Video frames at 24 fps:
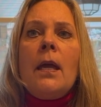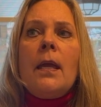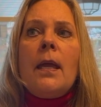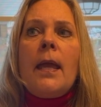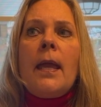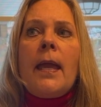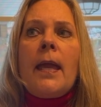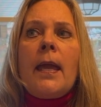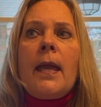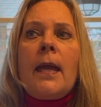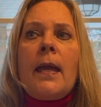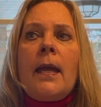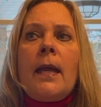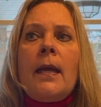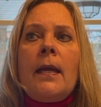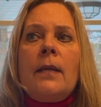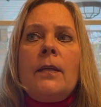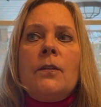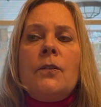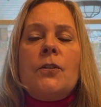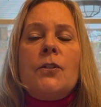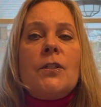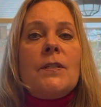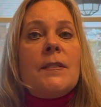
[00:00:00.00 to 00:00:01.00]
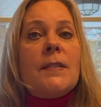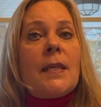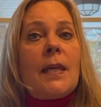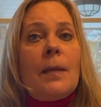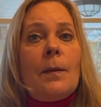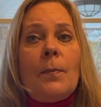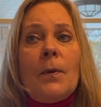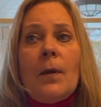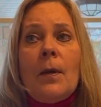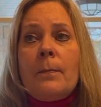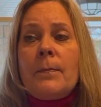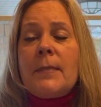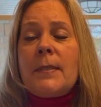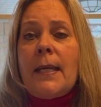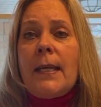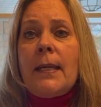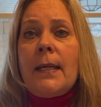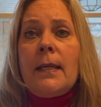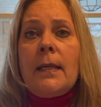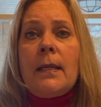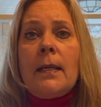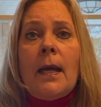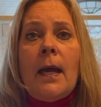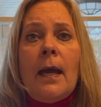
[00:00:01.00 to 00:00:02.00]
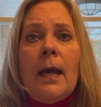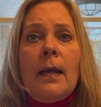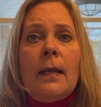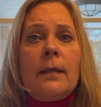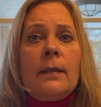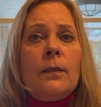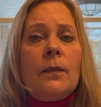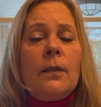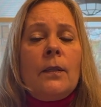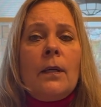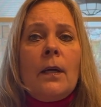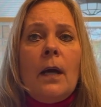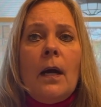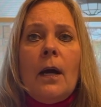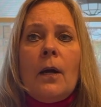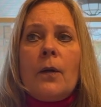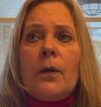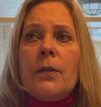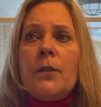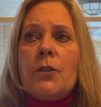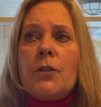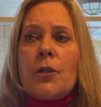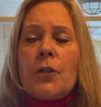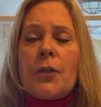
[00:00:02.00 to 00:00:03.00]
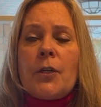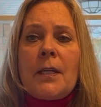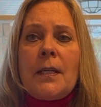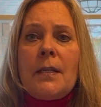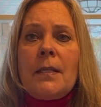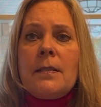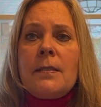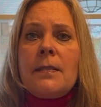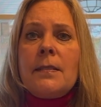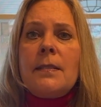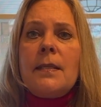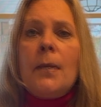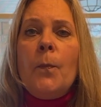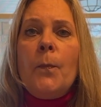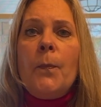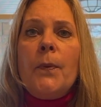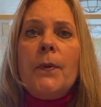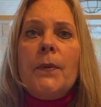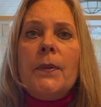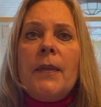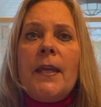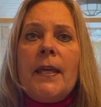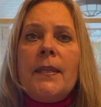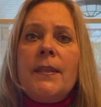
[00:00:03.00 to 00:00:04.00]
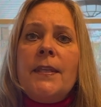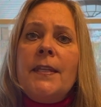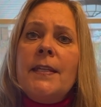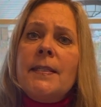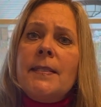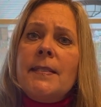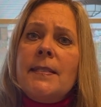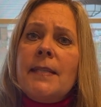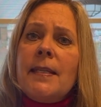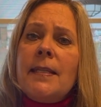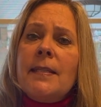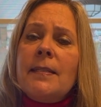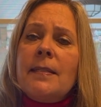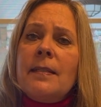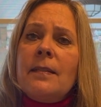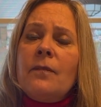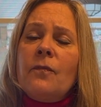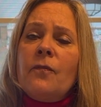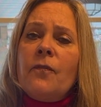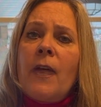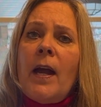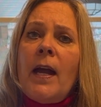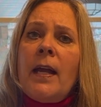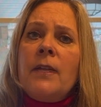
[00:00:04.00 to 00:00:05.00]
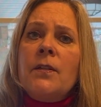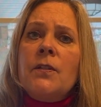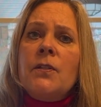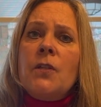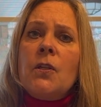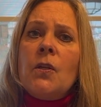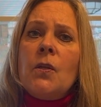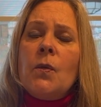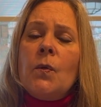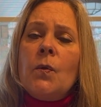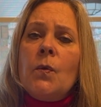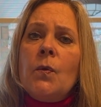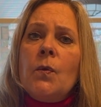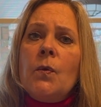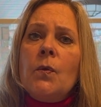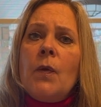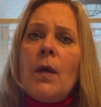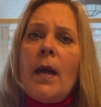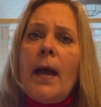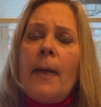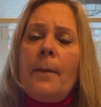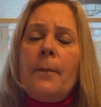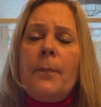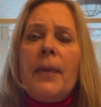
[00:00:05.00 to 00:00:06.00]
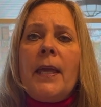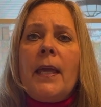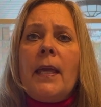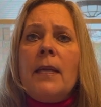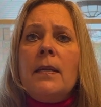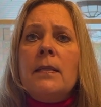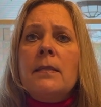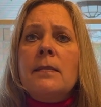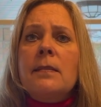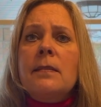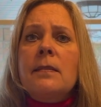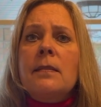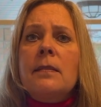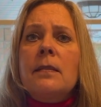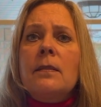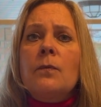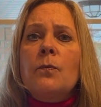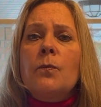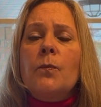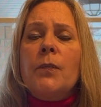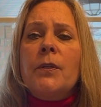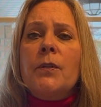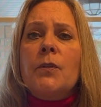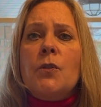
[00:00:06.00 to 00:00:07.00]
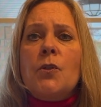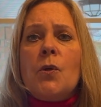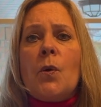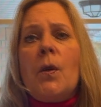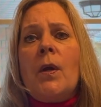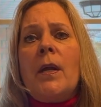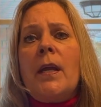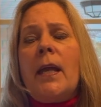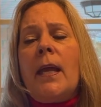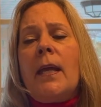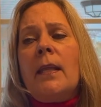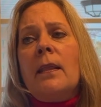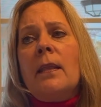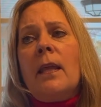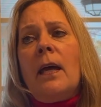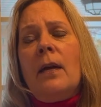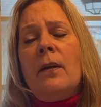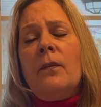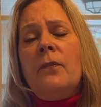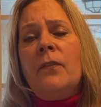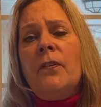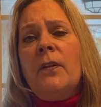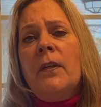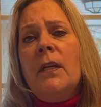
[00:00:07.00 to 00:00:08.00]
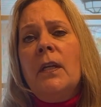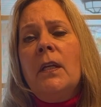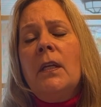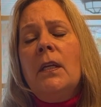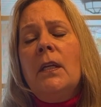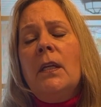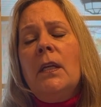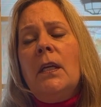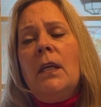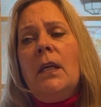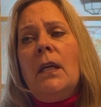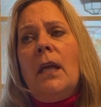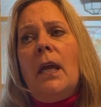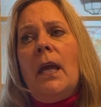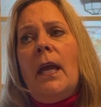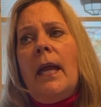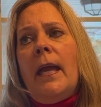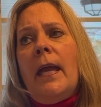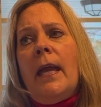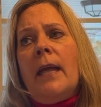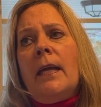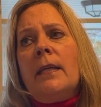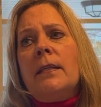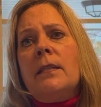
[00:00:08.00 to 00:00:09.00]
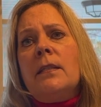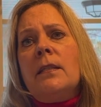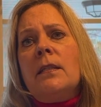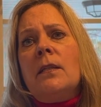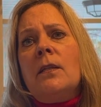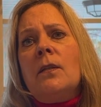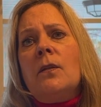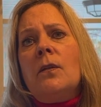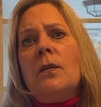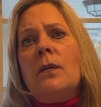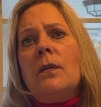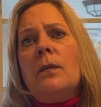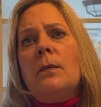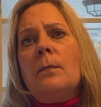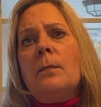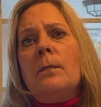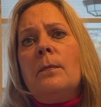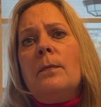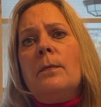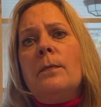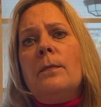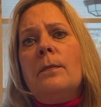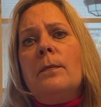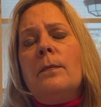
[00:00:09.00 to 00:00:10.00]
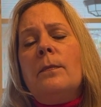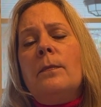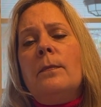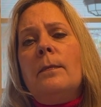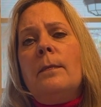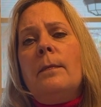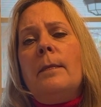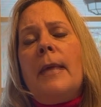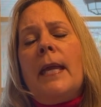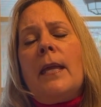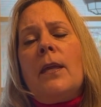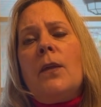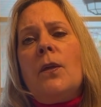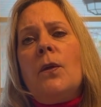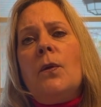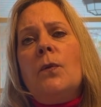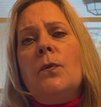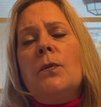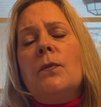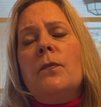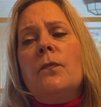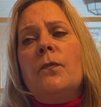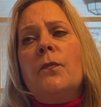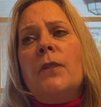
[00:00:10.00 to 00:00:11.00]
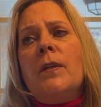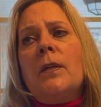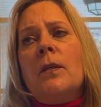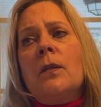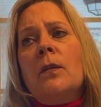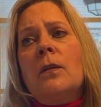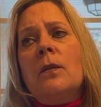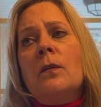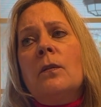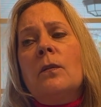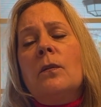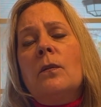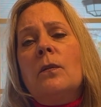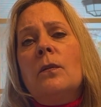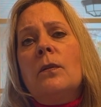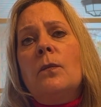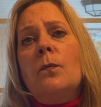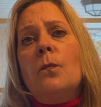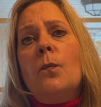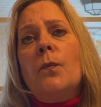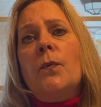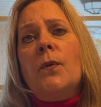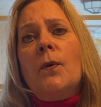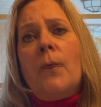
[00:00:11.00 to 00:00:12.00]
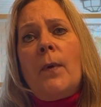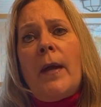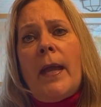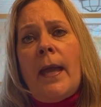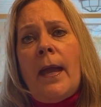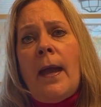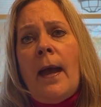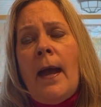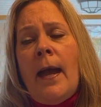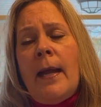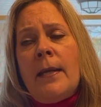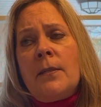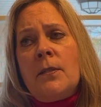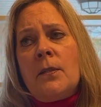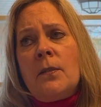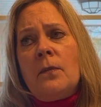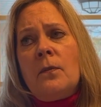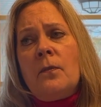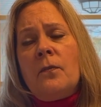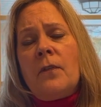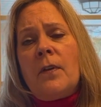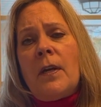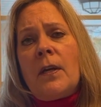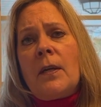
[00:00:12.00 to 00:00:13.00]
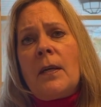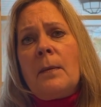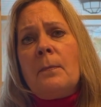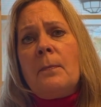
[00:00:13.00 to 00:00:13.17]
and just keep you updated on our journeys. Hope that this season finds you at peace with joy and love, and May you feel the way I do, very